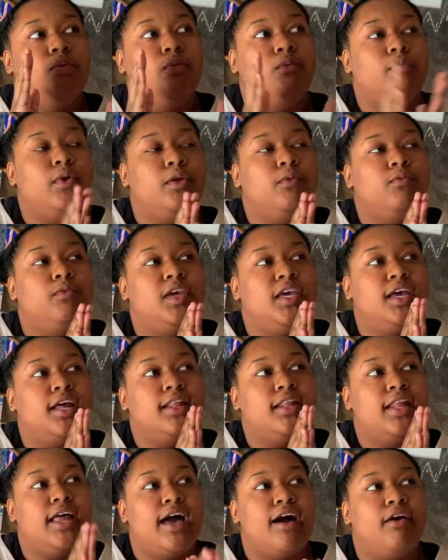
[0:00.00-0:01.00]
when we
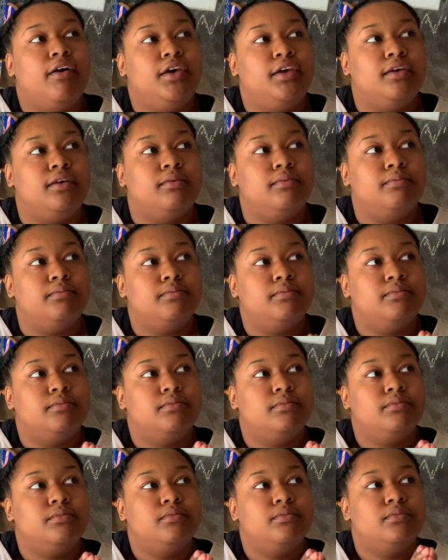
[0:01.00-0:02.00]
allow him
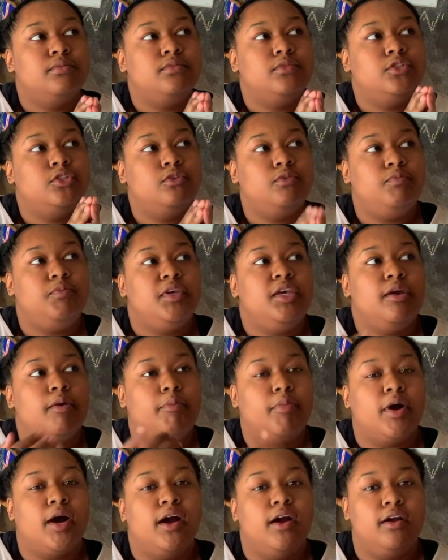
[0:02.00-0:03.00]
to be a
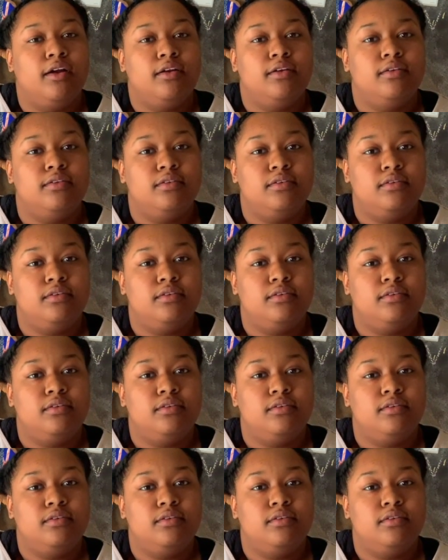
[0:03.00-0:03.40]
part,